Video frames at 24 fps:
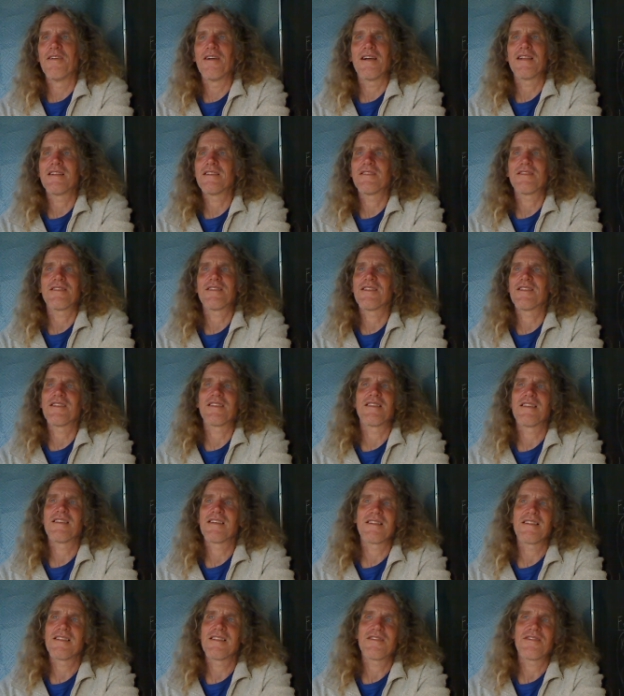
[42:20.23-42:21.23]
you know, I just, the,
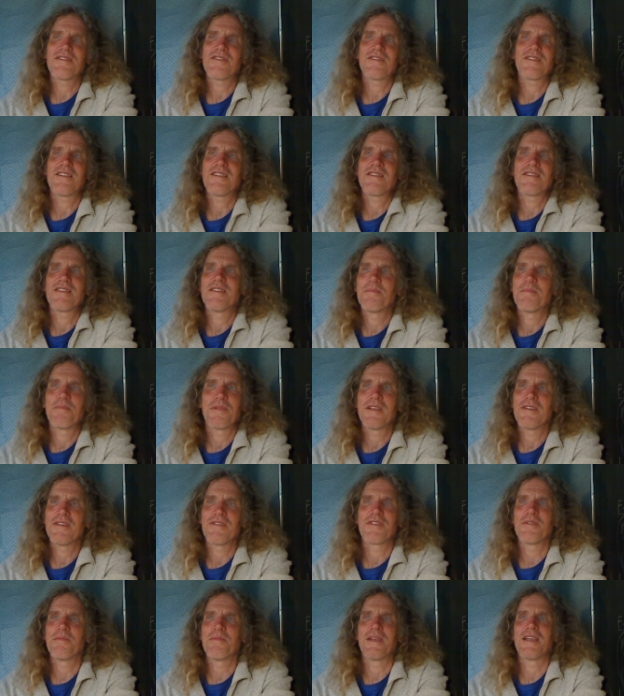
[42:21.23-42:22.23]
the, it just doesn't
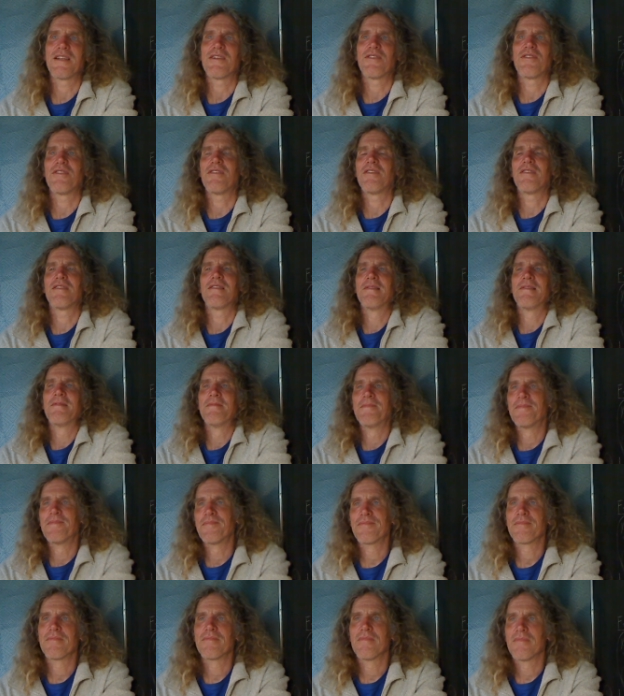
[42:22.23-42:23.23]
appeal to me at all.
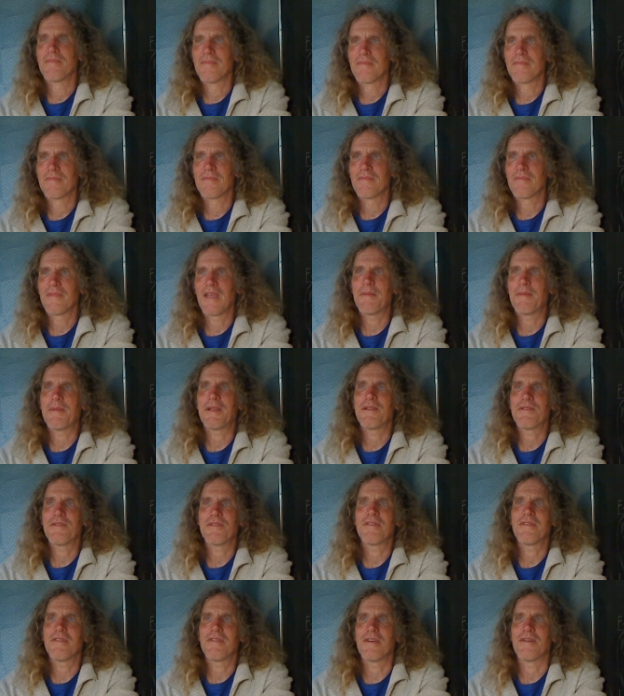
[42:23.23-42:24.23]
I
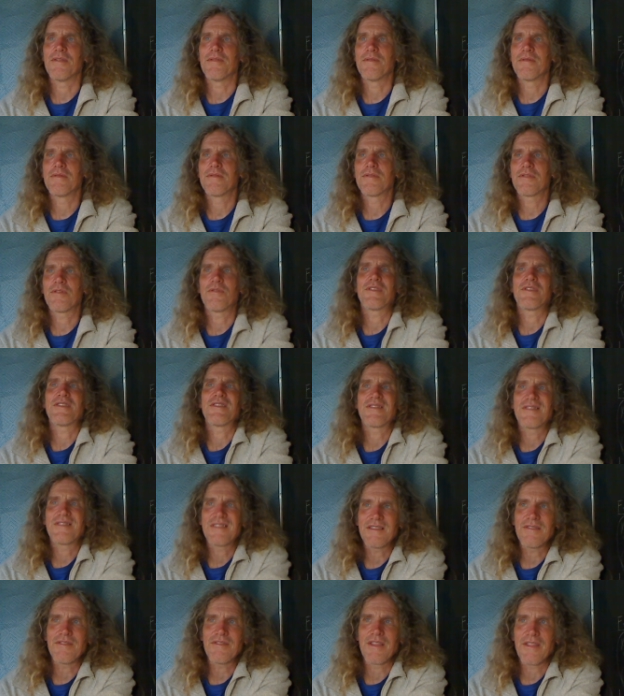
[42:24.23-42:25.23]
mean, you know, so it's
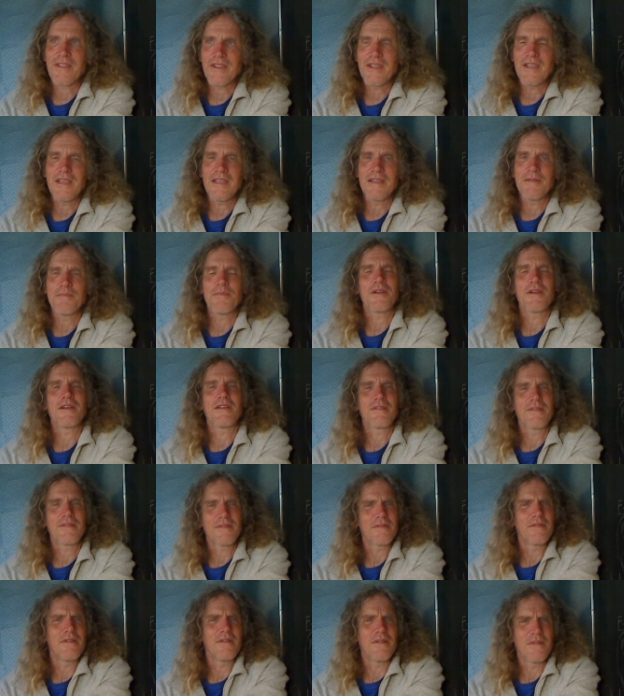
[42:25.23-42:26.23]
a silly thing, but
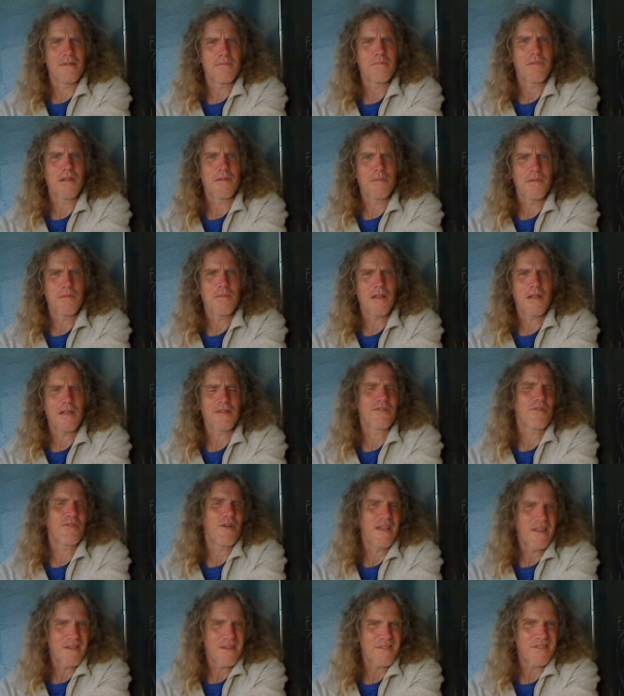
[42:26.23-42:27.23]
it's, you know, blah, blah, blah.
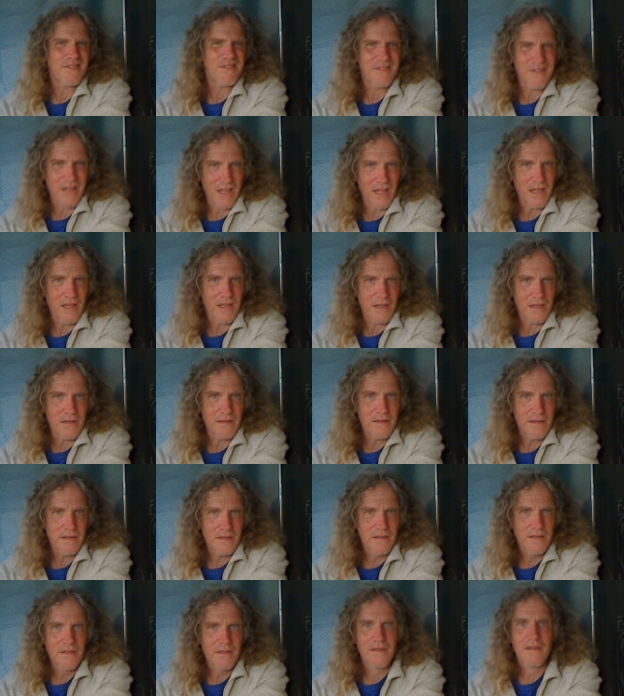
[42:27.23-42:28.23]
So I
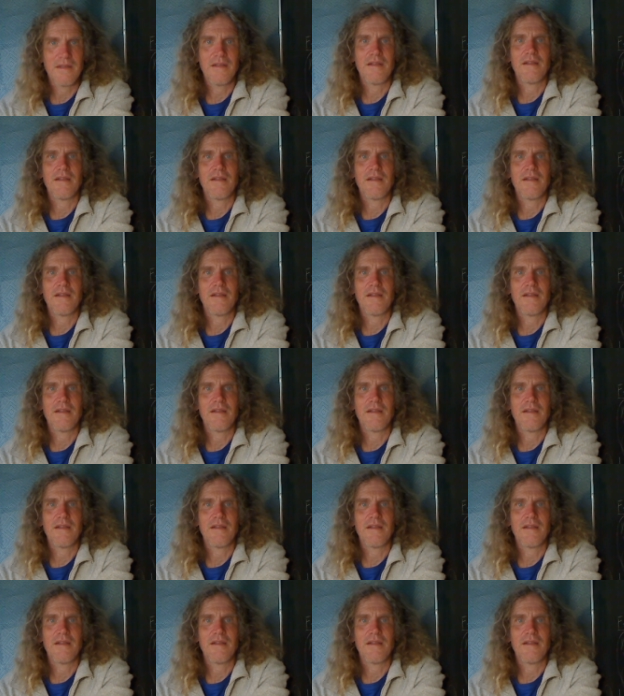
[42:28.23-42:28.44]
understand